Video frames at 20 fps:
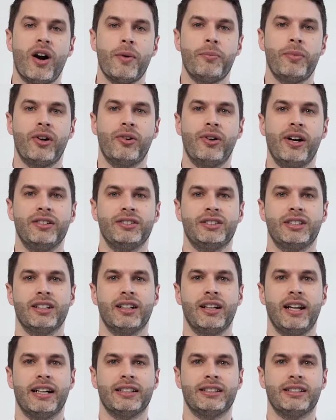wraparound
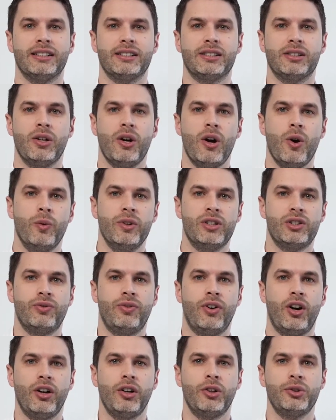sunglasses, which
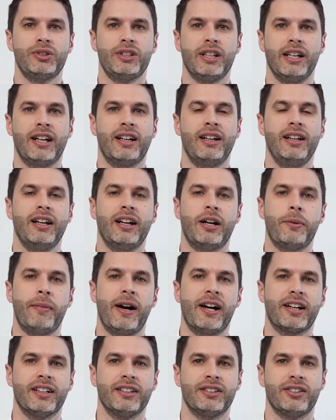follows a clear
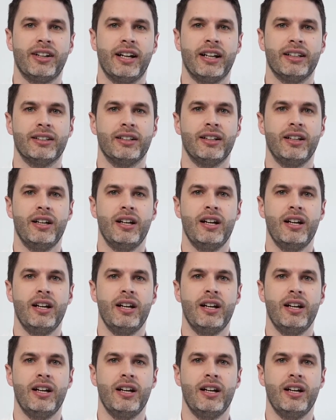market trend.